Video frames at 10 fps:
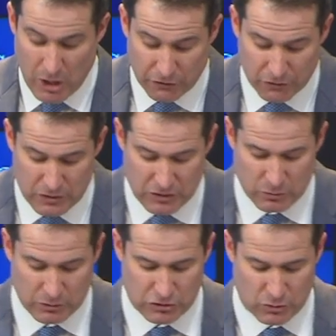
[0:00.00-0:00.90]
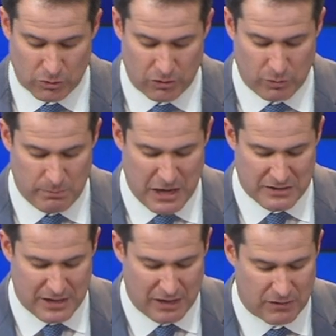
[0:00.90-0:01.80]
We also need to ensure that we
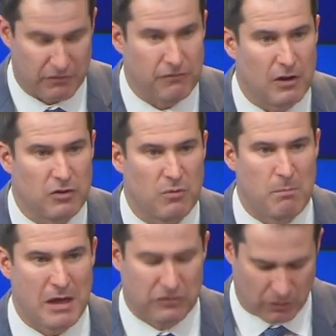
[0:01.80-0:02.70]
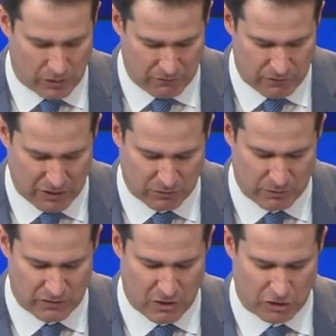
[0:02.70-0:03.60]
maintain the fundamental
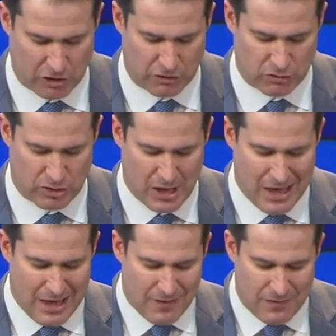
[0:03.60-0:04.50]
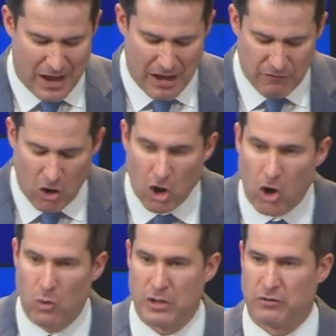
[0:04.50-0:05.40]
investments in our country that have
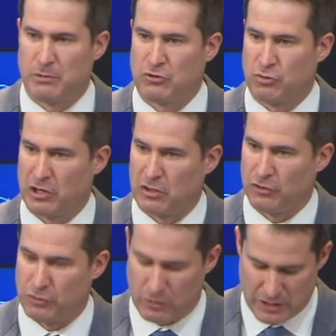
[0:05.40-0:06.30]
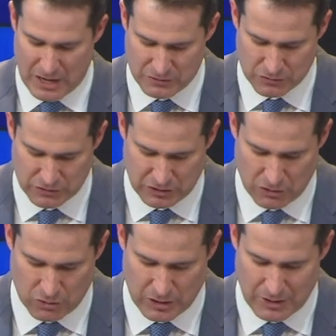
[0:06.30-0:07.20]
always been critical to our national
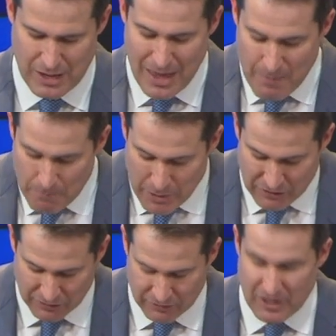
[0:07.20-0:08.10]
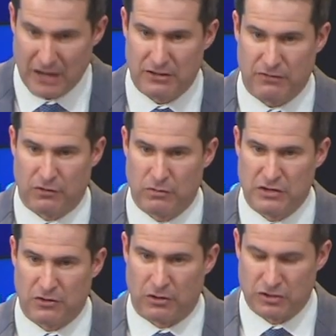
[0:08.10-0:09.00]
security basic scientific
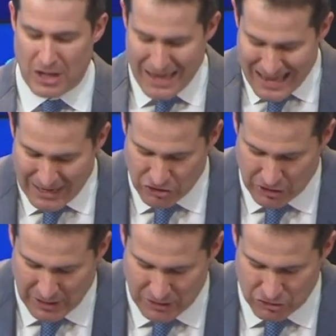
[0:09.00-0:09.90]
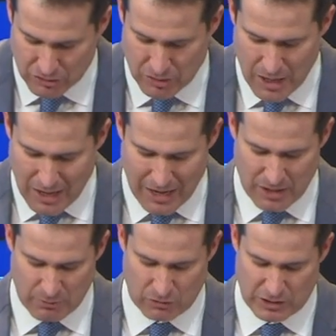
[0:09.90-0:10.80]
research, education,
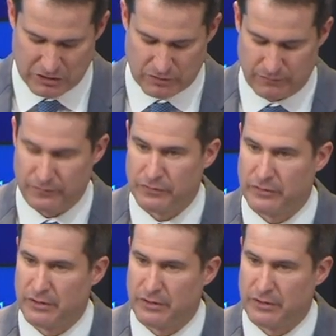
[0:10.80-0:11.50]
and immigration.